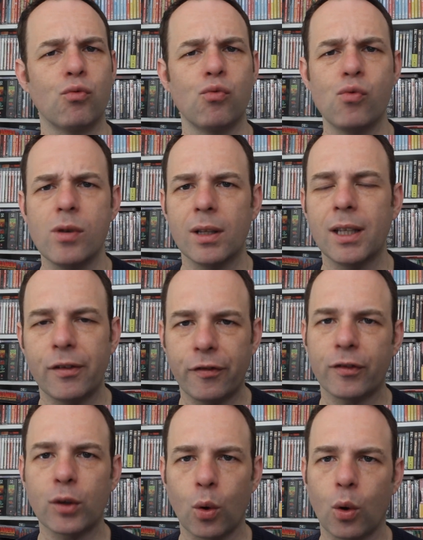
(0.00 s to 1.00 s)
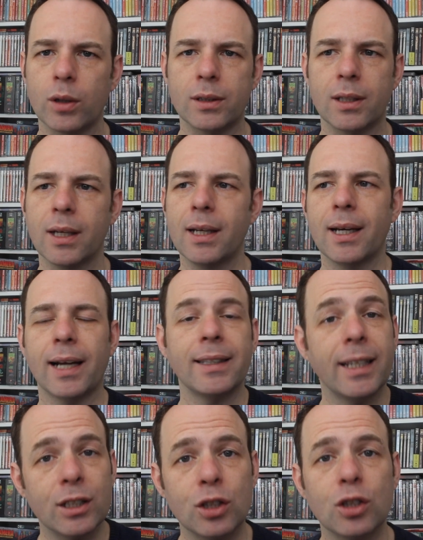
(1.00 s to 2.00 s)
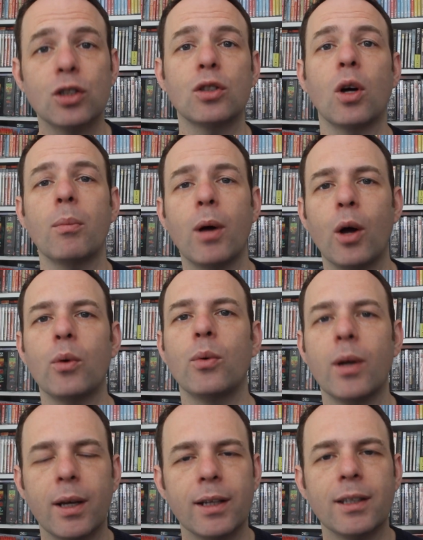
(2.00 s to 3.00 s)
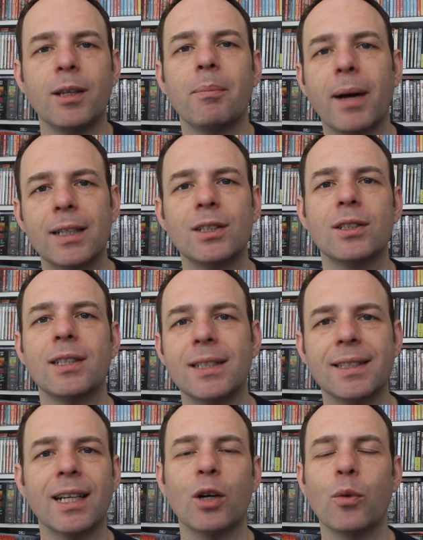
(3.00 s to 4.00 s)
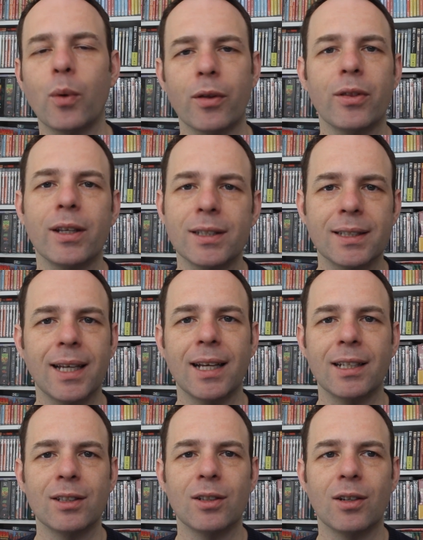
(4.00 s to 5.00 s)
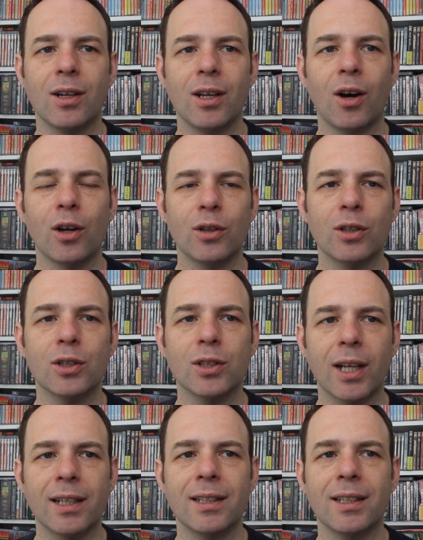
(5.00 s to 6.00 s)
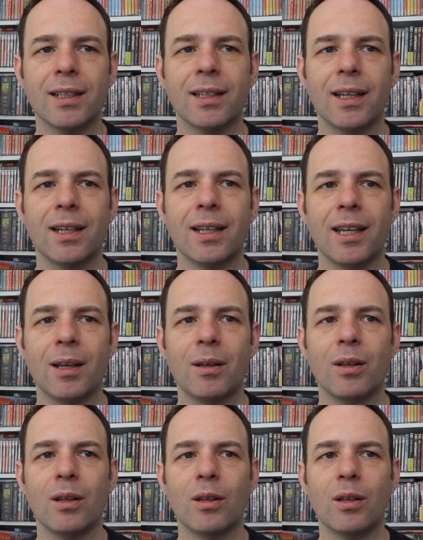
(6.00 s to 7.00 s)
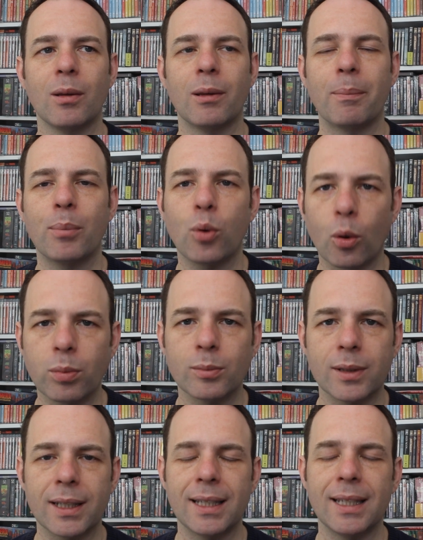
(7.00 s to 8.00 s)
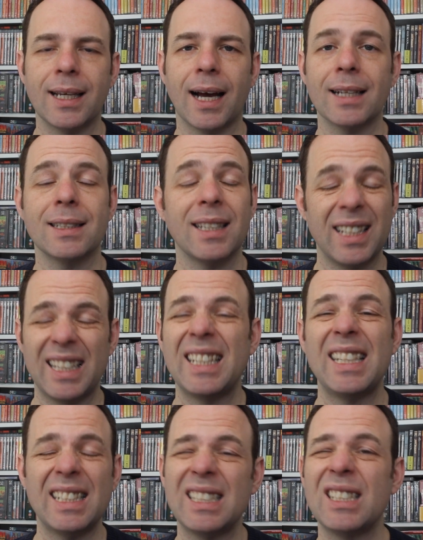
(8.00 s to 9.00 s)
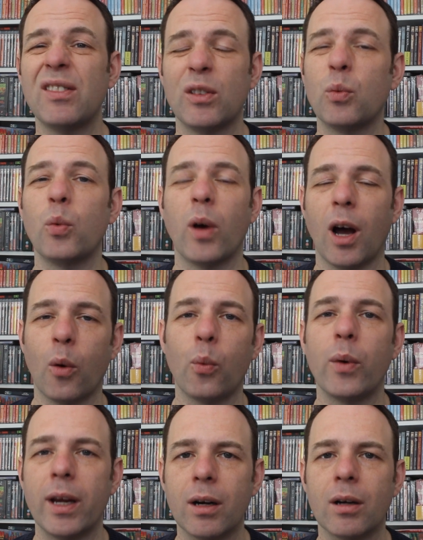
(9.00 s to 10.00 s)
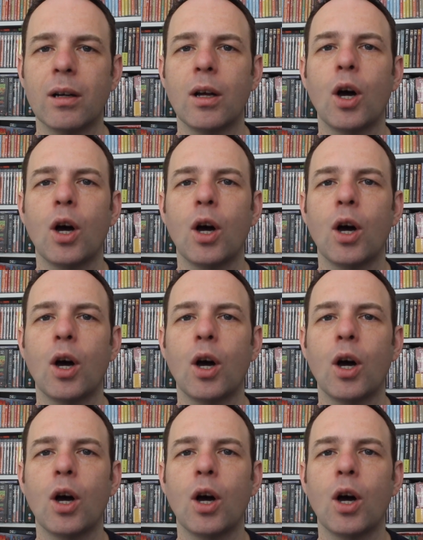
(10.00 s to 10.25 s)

really flawed, and yet somehow you manage to stick with this character, understanding uh, the, the problems that he has. He's even aware